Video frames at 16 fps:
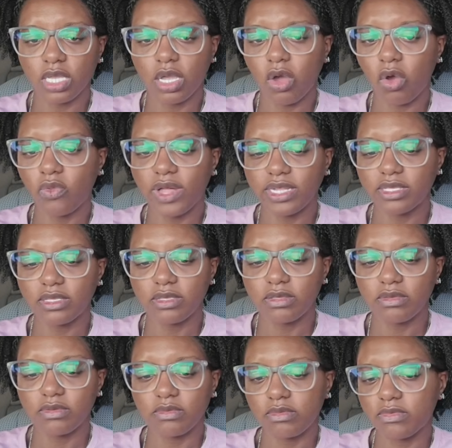I was like, oh, that
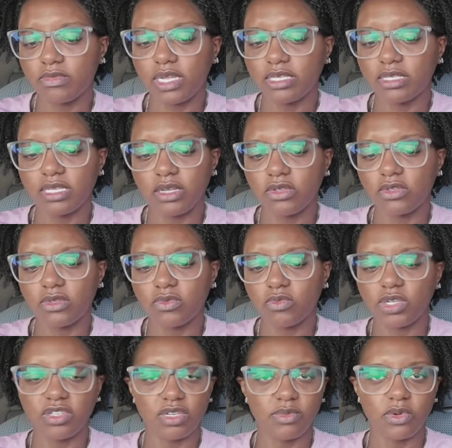sounds
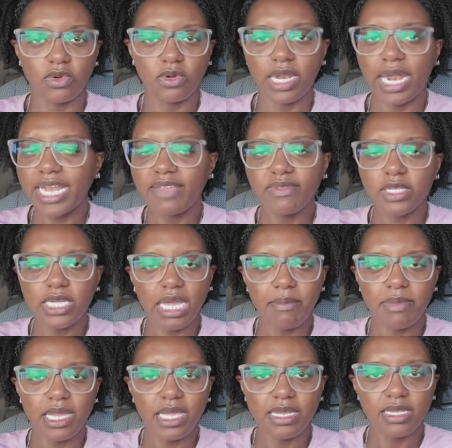reasonable. And I didn't even look how
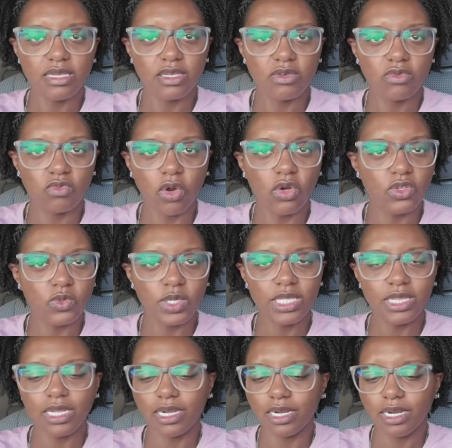many rolls were
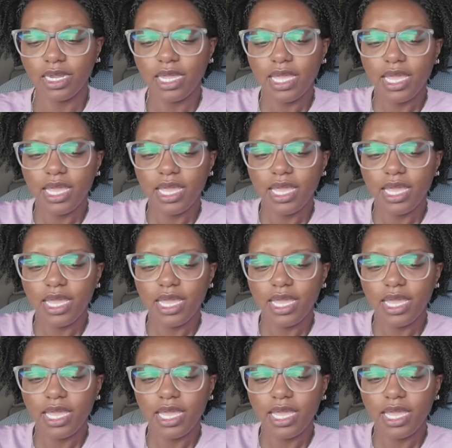in there.